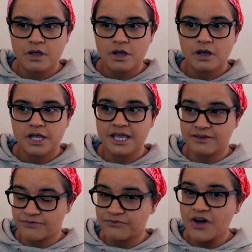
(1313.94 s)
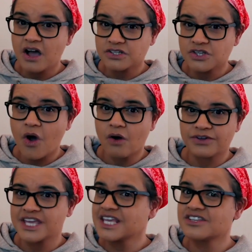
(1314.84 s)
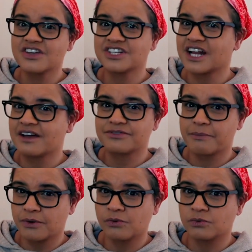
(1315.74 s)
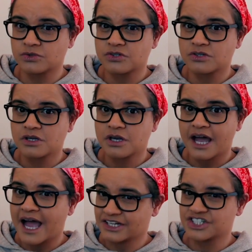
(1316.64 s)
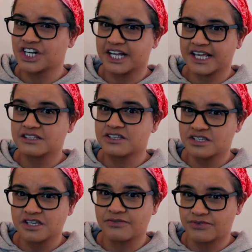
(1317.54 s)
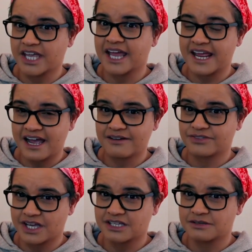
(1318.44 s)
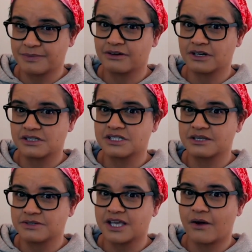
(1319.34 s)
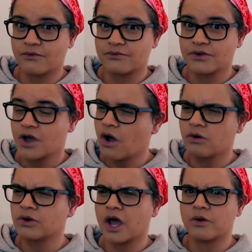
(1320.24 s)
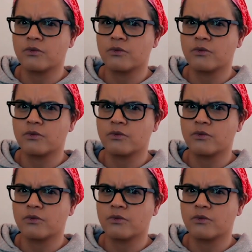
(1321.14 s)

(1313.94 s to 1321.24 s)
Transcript: He fucks off. He doesn't have the balls, actually, to suffocate, have that experience himself. Oh, no.